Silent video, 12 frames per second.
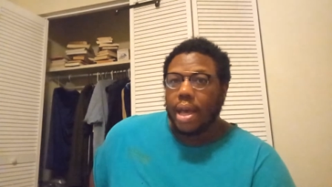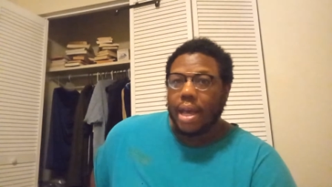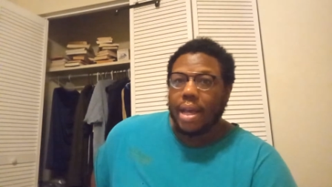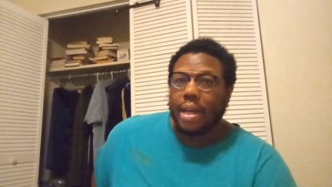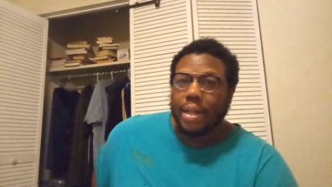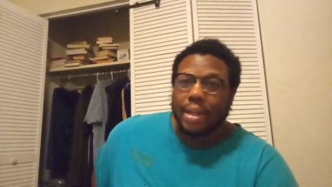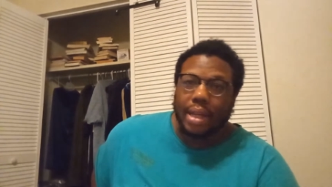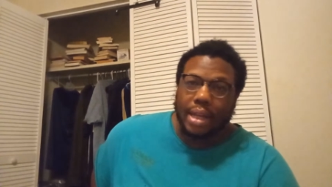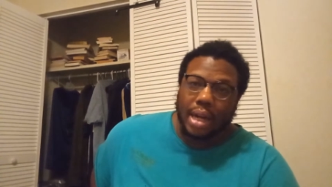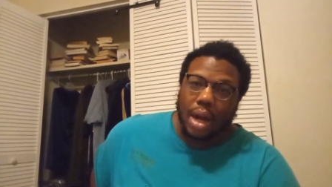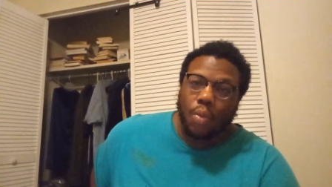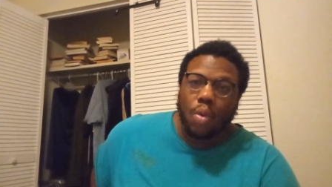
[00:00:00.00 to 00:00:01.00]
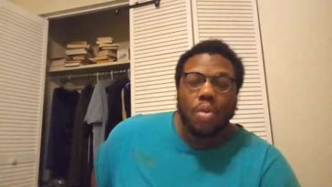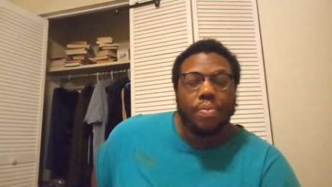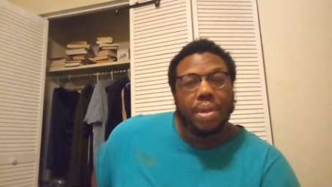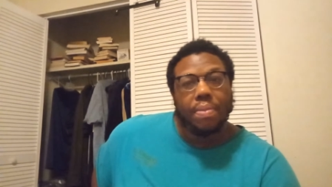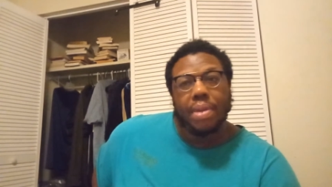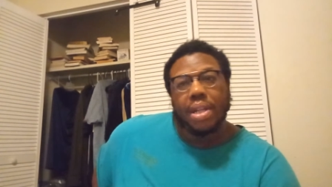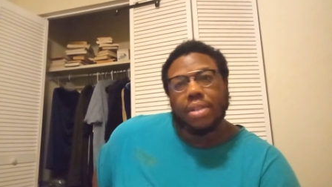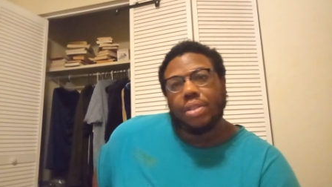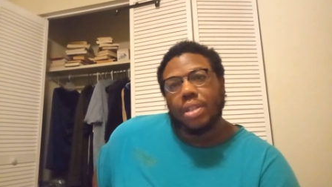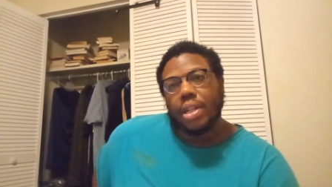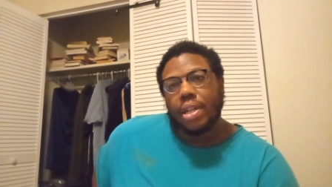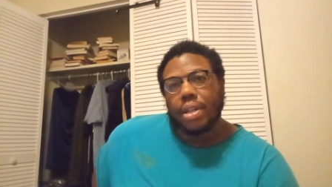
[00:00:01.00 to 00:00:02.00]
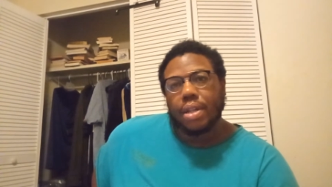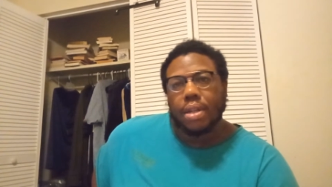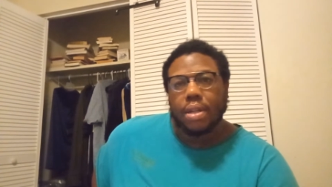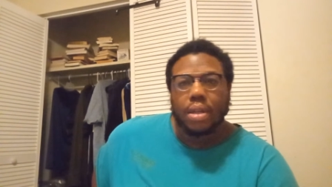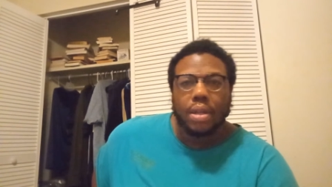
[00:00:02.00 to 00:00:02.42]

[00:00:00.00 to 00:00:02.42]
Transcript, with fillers: and and I won't be mentioning